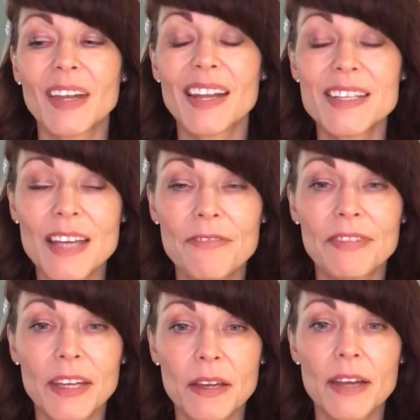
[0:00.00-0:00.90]
I
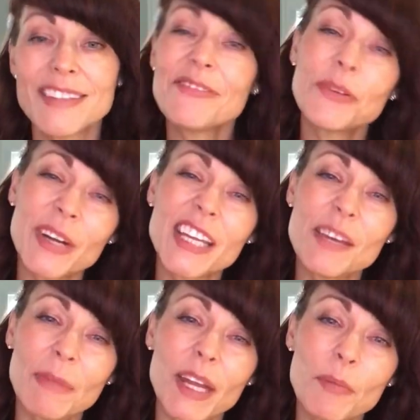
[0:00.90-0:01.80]
definitely want to
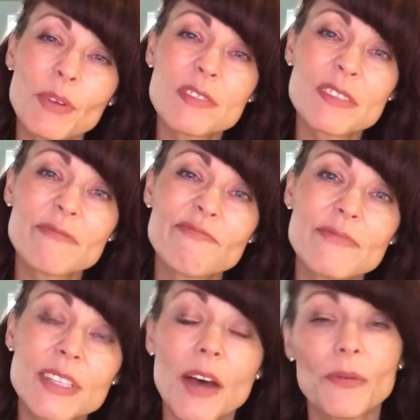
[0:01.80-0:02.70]
keep my nipples.
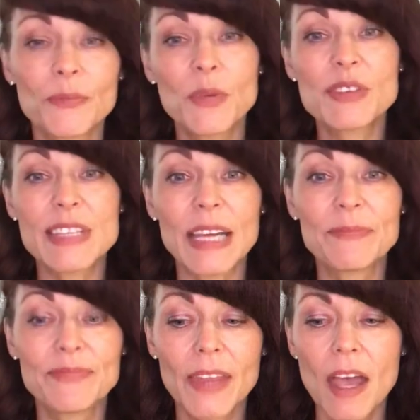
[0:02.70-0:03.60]
So we'll see.